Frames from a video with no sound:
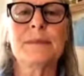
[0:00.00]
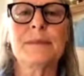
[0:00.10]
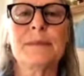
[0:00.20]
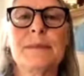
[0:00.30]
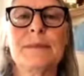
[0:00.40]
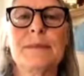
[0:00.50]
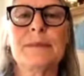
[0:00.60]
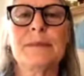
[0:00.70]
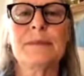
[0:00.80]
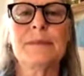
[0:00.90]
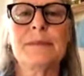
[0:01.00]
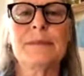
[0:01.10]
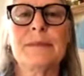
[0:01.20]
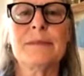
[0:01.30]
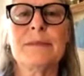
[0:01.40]

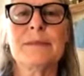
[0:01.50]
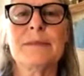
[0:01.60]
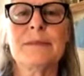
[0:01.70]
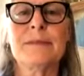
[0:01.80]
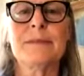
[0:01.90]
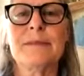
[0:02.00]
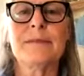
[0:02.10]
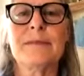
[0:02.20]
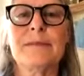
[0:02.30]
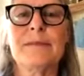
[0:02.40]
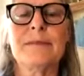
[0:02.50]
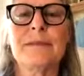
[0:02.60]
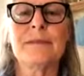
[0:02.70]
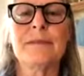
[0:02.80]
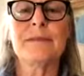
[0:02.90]

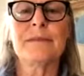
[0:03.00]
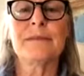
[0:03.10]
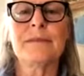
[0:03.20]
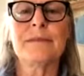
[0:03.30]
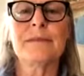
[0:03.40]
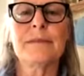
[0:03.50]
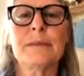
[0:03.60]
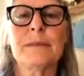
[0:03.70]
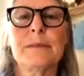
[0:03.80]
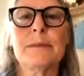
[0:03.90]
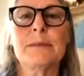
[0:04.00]
The person shown says nothing.